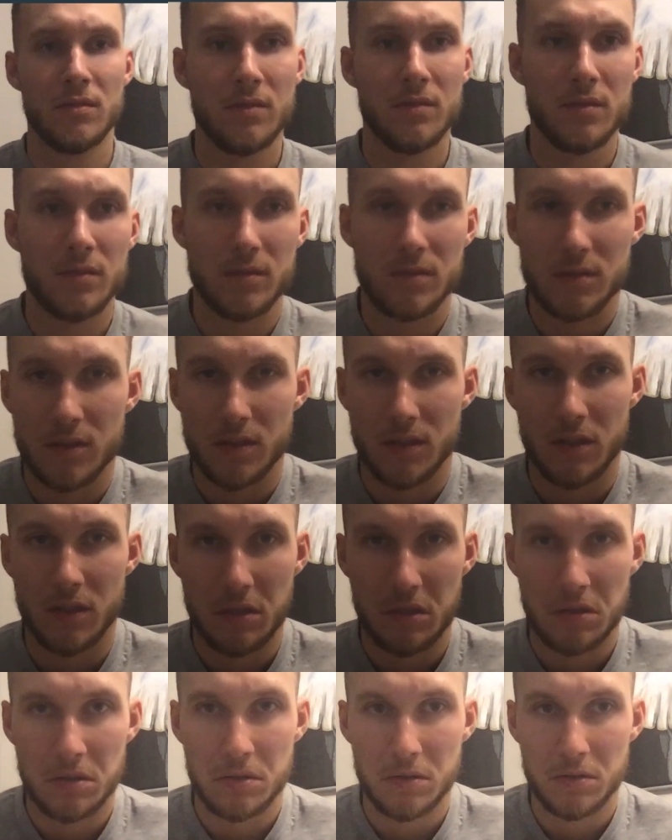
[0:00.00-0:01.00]

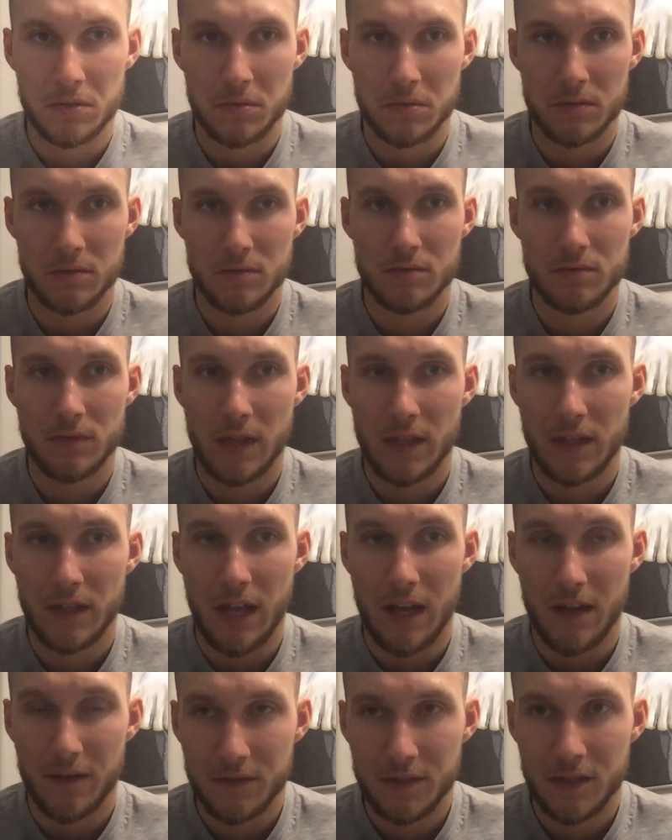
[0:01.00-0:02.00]
So and
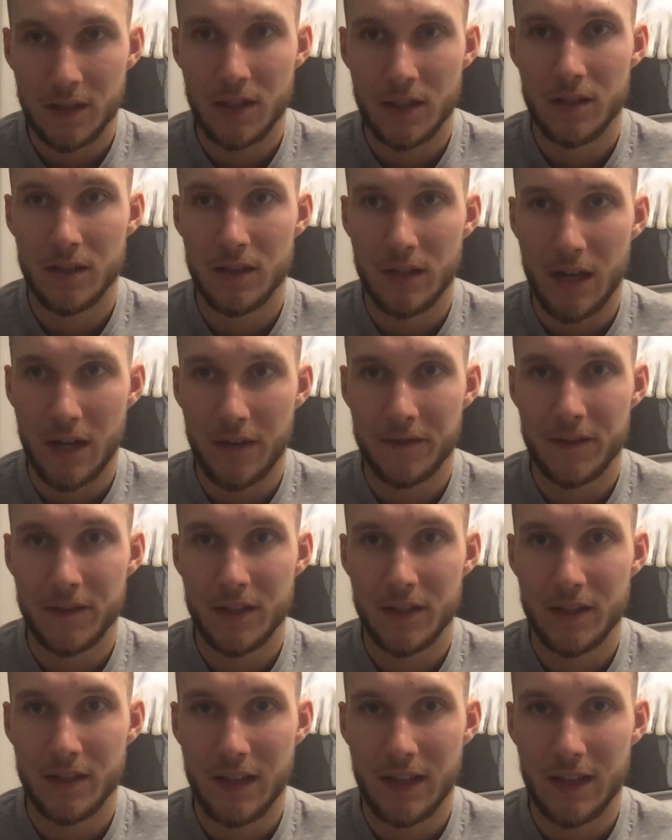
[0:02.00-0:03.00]
after
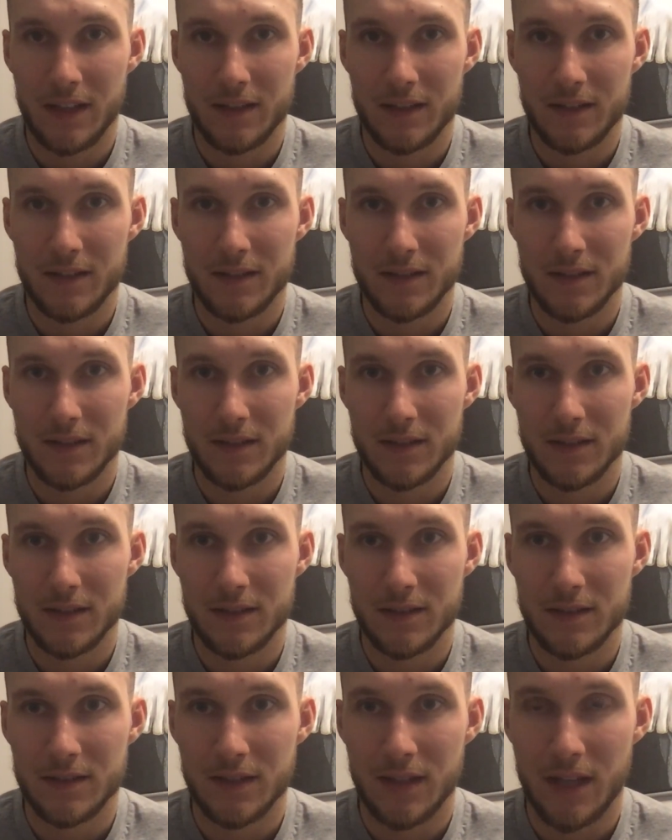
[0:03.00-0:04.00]
that
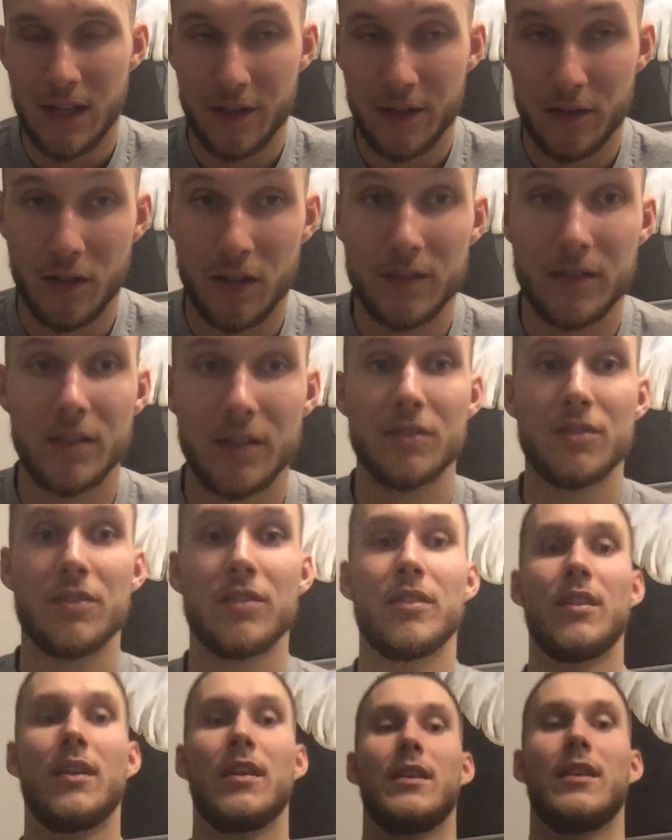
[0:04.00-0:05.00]
I got
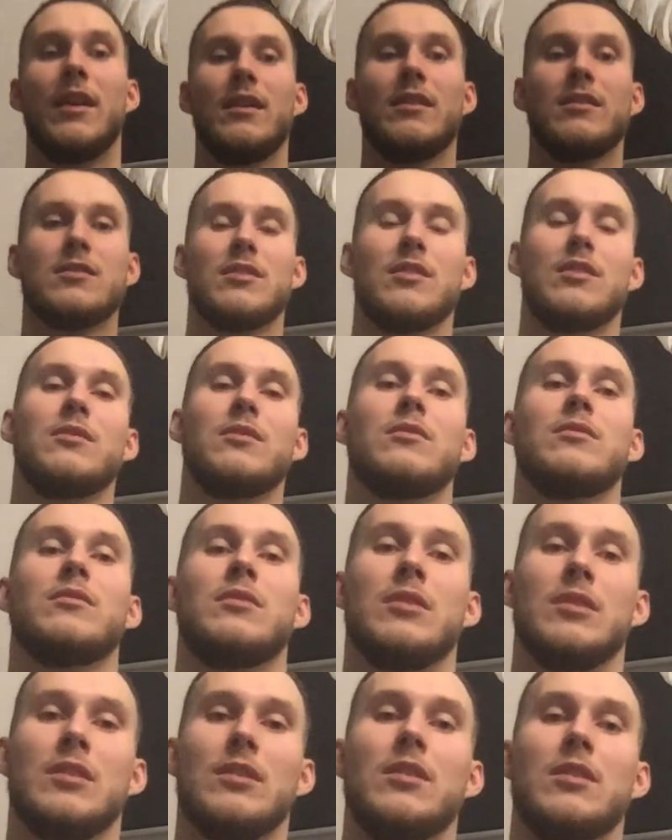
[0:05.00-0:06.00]
injured again. So
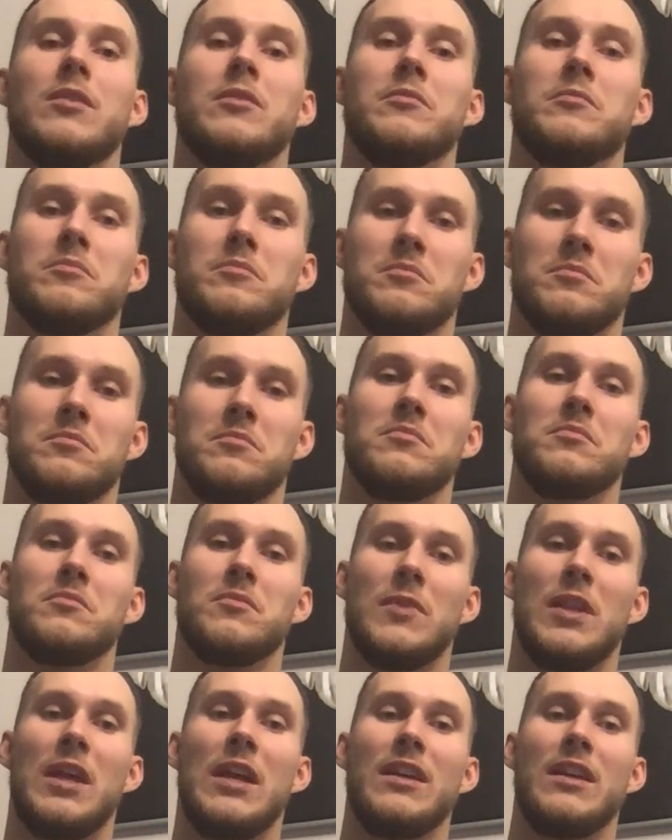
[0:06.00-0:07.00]

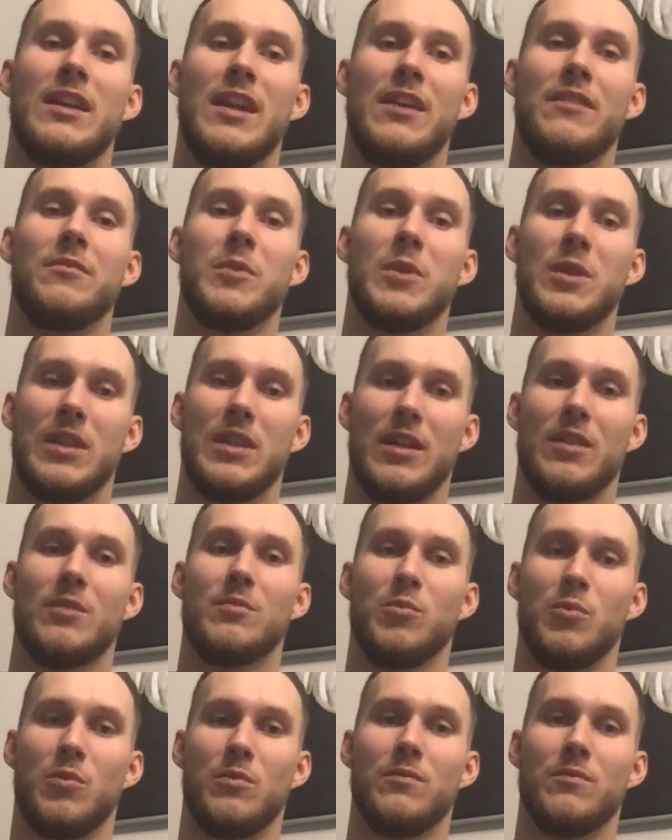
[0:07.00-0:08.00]
they gave me like
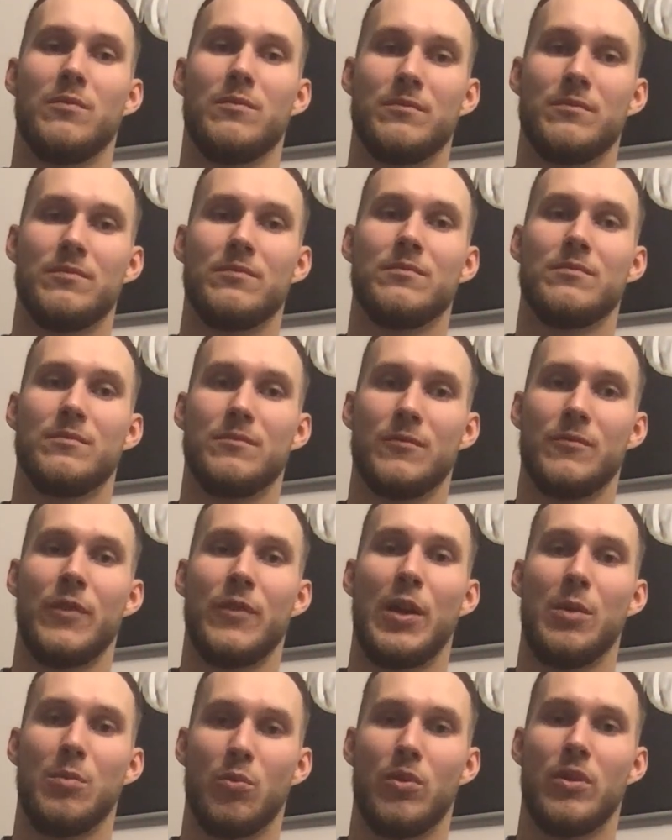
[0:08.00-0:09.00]

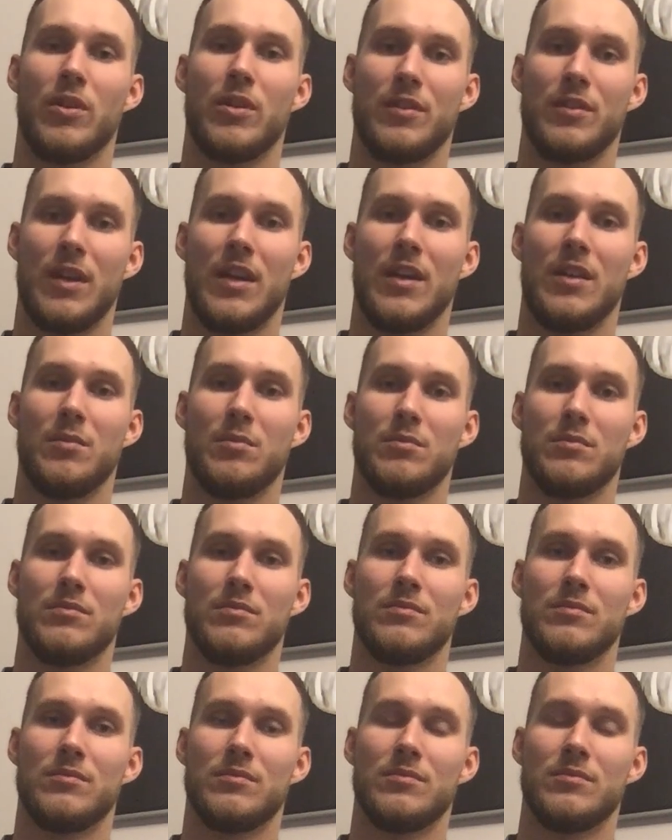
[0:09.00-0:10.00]
way more time.
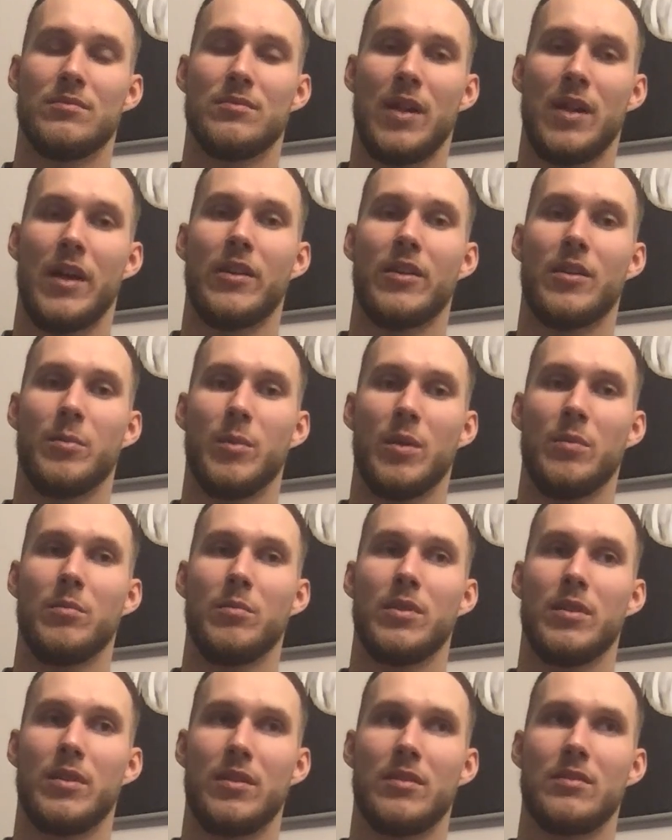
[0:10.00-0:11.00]
I
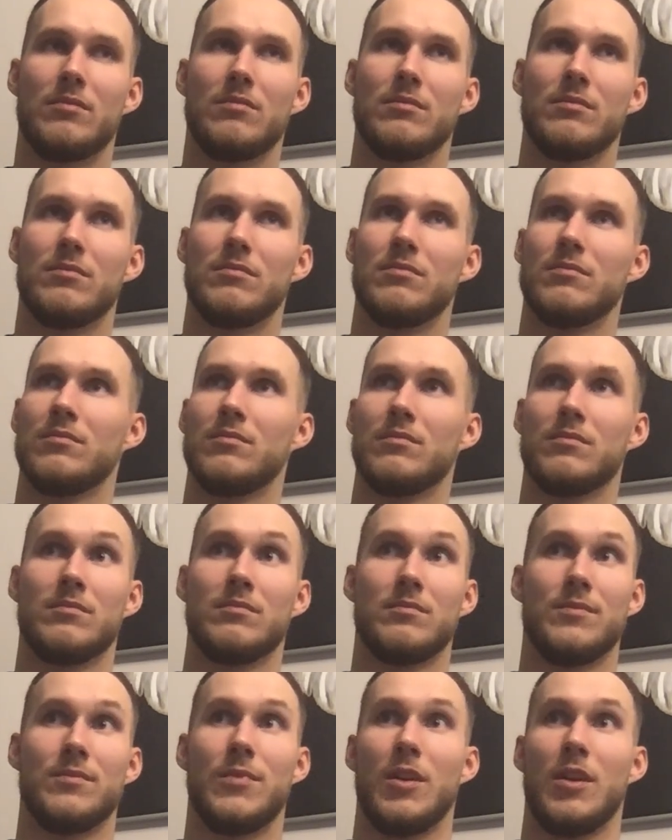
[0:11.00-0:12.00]
remember
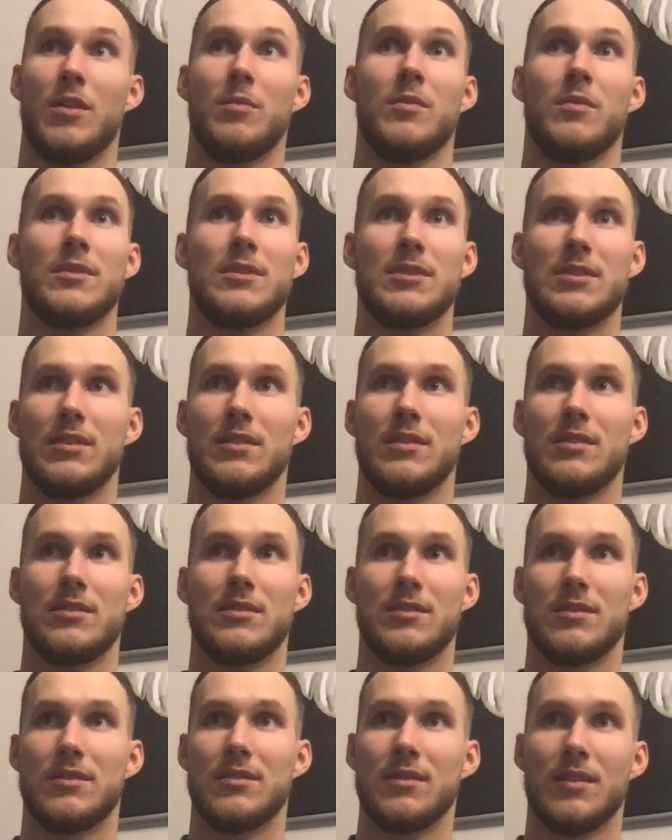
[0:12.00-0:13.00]
probably
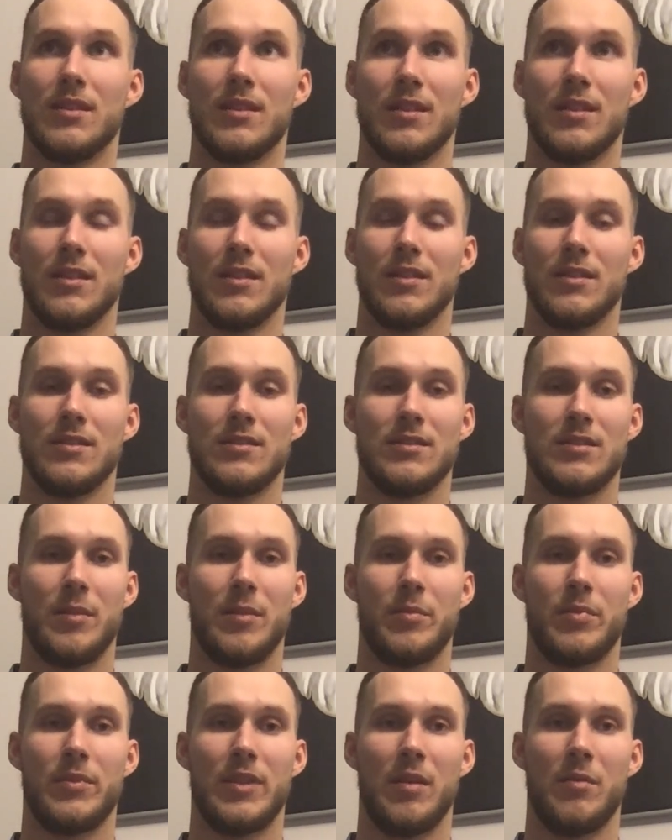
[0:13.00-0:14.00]
since
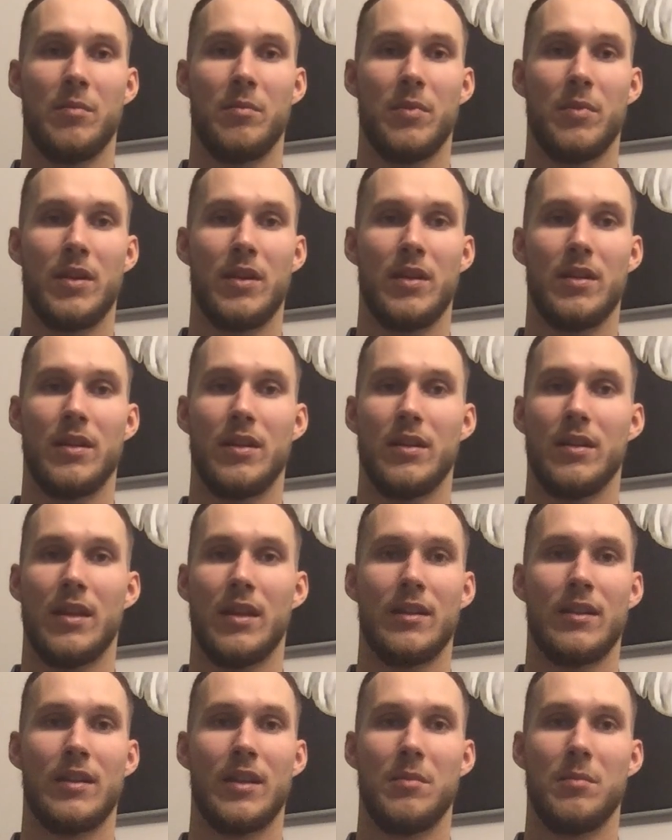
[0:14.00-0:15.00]
September, and I
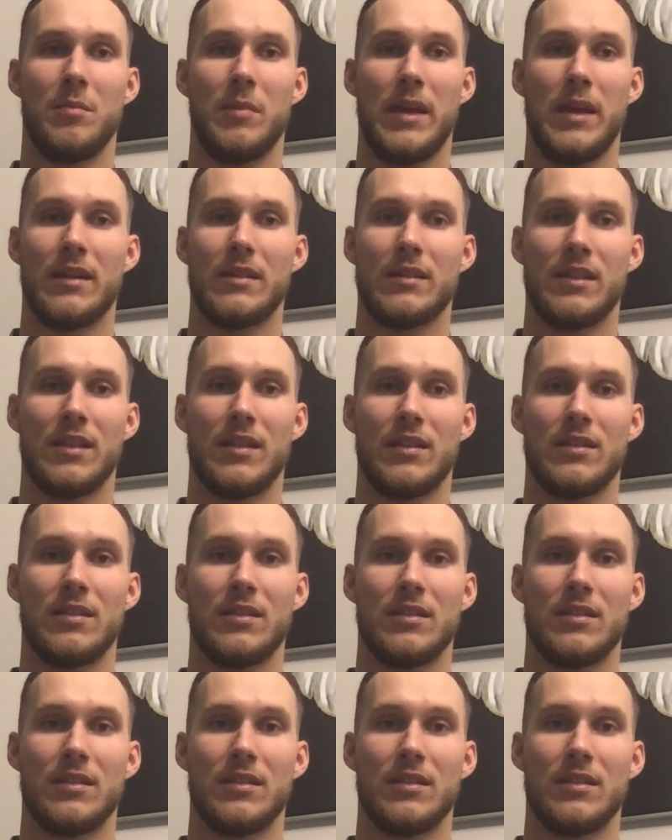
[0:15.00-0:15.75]
came back like